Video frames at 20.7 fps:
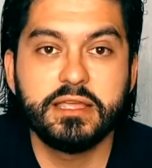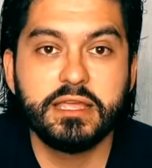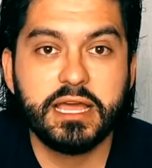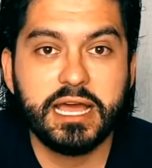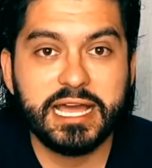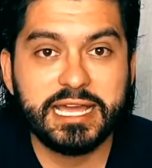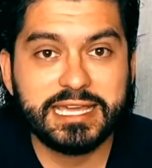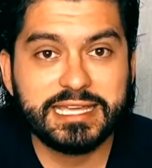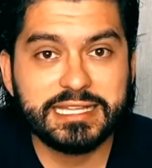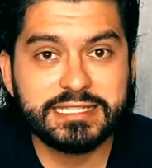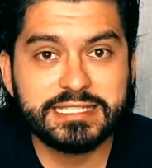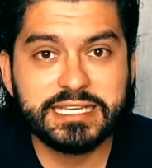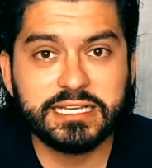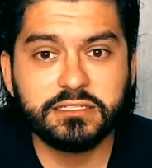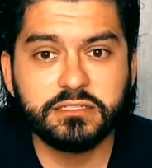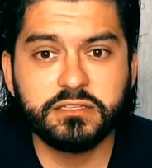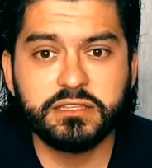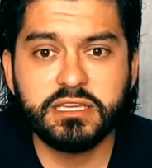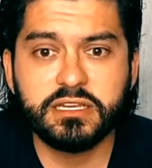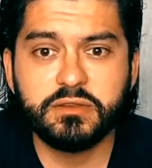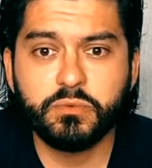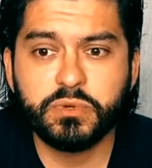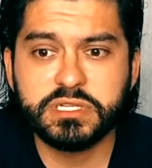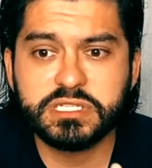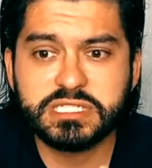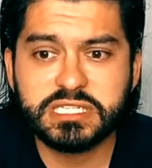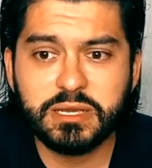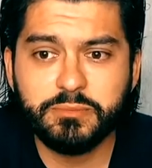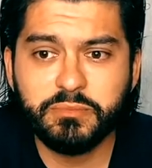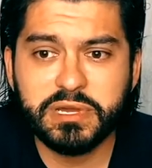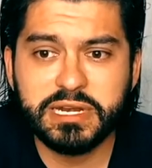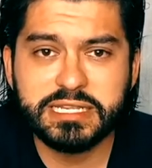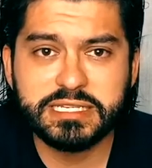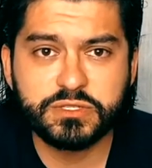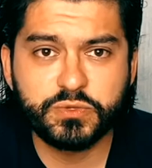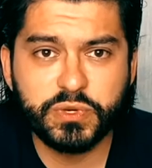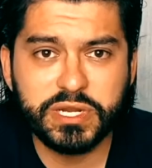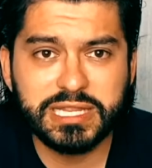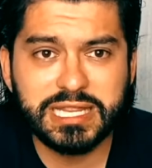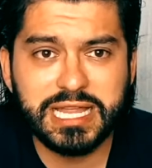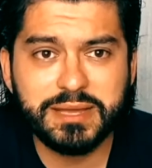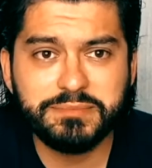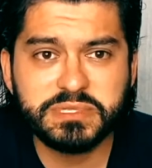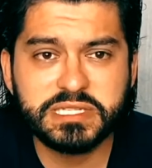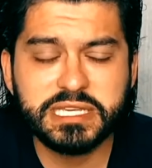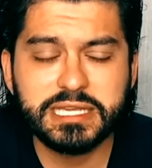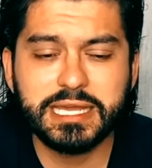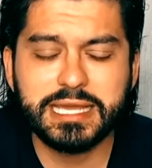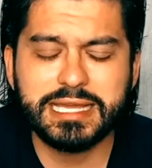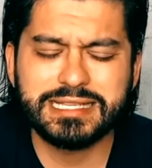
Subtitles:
I can tell you that when somebody is relapsing,